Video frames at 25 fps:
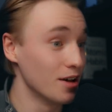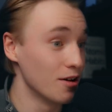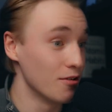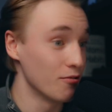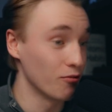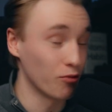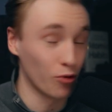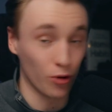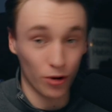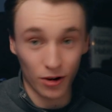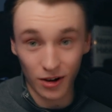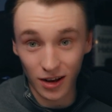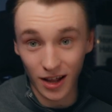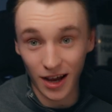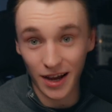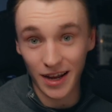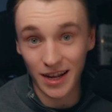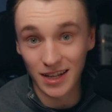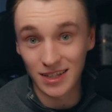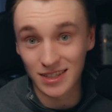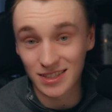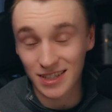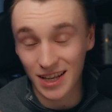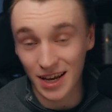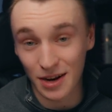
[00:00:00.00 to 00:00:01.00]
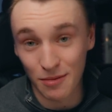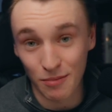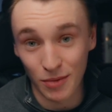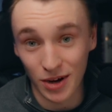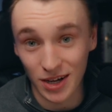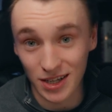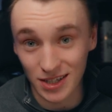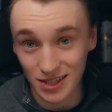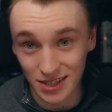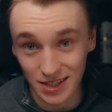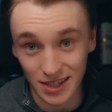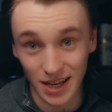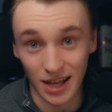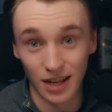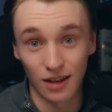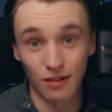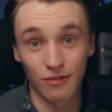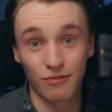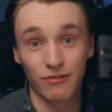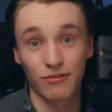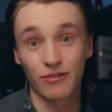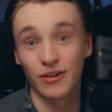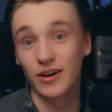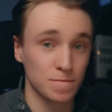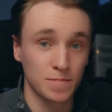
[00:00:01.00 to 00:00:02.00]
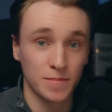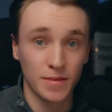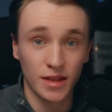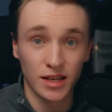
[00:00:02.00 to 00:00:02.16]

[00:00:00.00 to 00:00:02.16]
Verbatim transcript: for clients and myself.